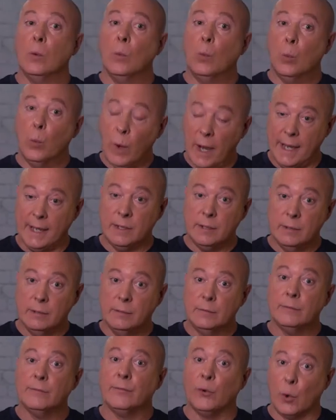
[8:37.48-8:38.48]
Wait
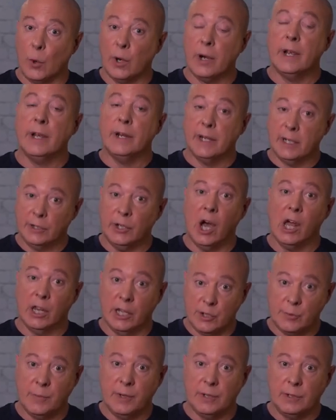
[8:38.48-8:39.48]
for an
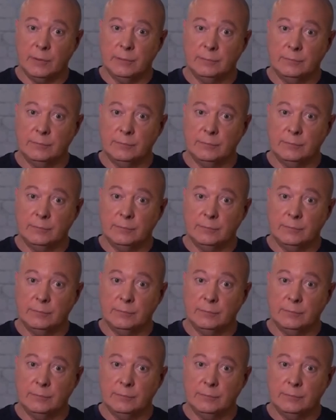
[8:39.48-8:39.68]
acknowledgement.